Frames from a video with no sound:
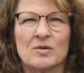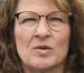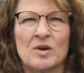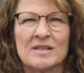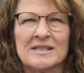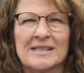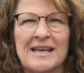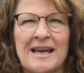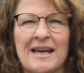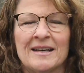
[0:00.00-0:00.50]

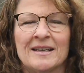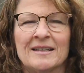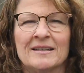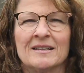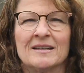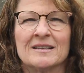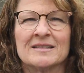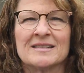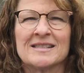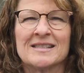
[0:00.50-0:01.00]
across
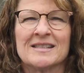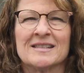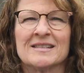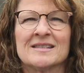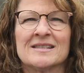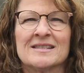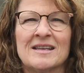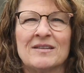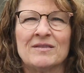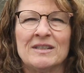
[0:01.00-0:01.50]
Canada
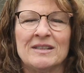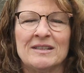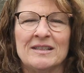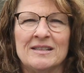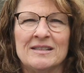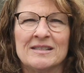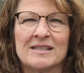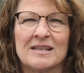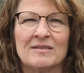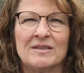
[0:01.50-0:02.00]
since
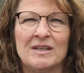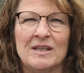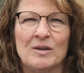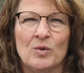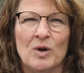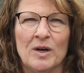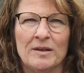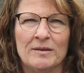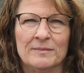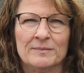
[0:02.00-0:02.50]

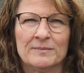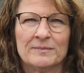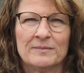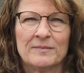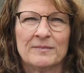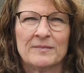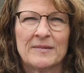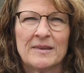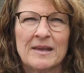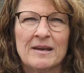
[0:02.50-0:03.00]
1771.
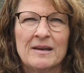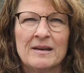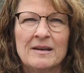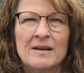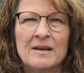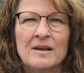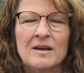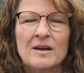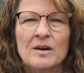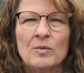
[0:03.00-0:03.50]

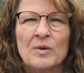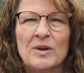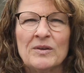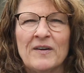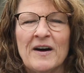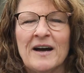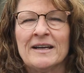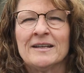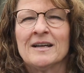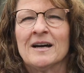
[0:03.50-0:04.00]
We
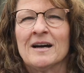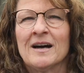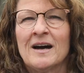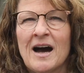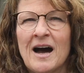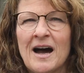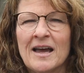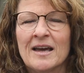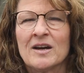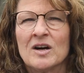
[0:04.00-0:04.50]
find a
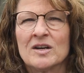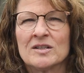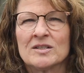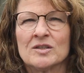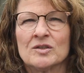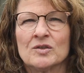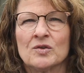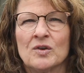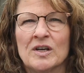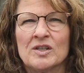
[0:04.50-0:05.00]
high
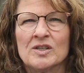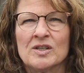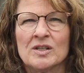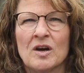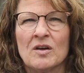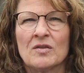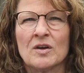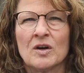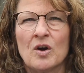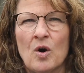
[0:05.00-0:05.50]
concentration
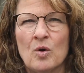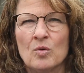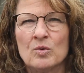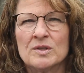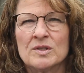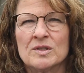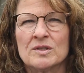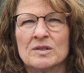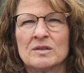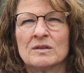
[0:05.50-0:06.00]
on the
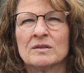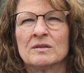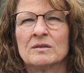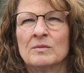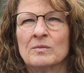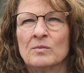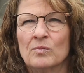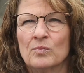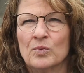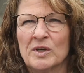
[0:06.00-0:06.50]
coasts,
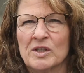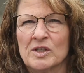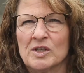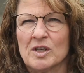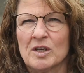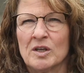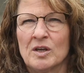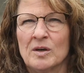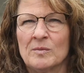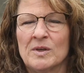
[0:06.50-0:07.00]
British
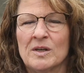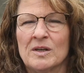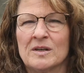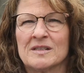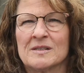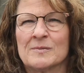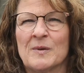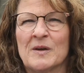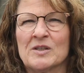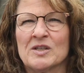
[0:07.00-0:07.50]
Columbia
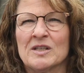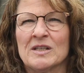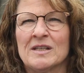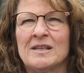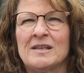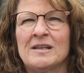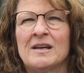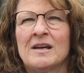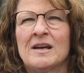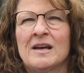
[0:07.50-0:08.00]
especially,